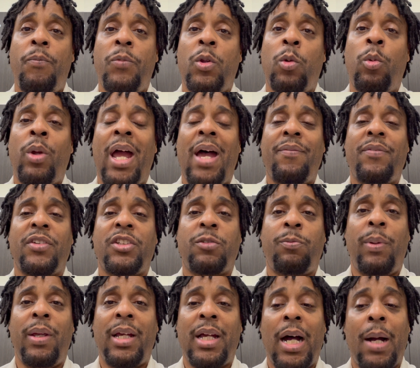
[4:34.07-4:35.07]
We have to
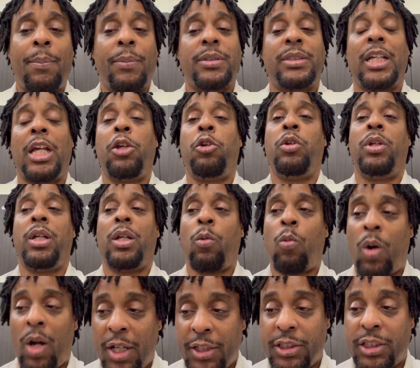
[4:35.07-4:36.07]
speak up and say, you need to
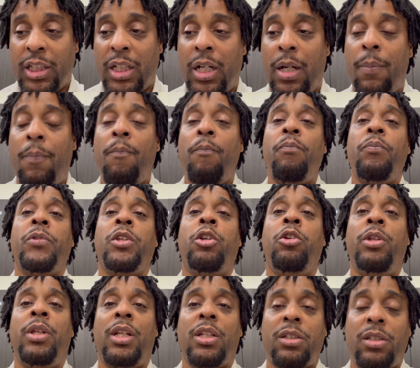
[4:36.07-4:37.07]
wash up. You
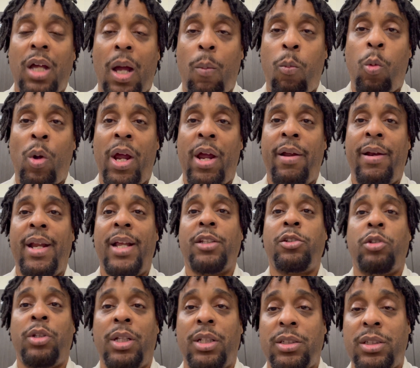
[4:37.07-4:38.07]
need to stop wearing this.
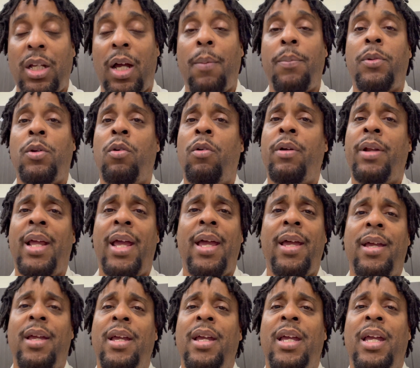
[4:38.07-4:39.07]
You need to stop doing that.
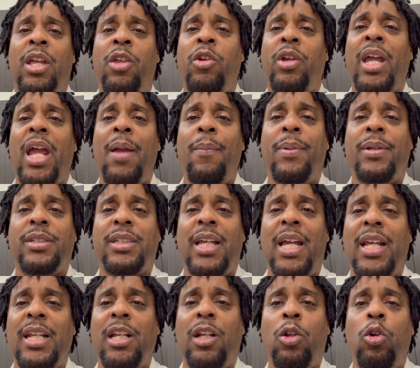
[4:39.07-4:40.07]
And you can't be
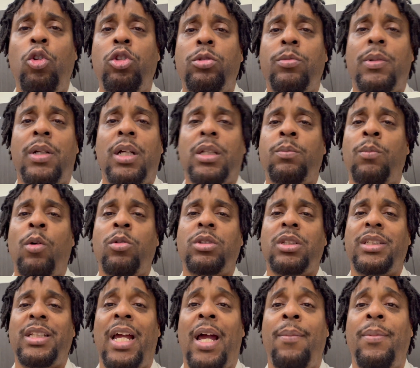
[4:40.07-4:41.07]
scared to lose them because most
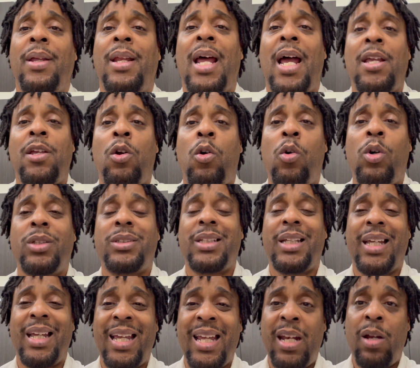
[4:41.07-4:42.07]
of the time they're not yours
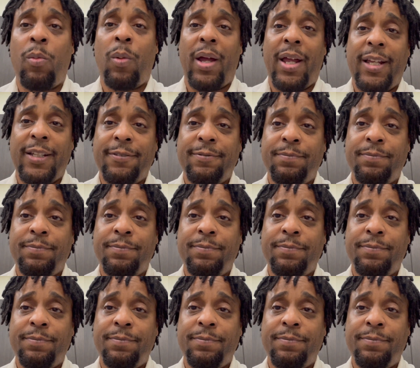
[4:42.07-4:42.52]
anyway.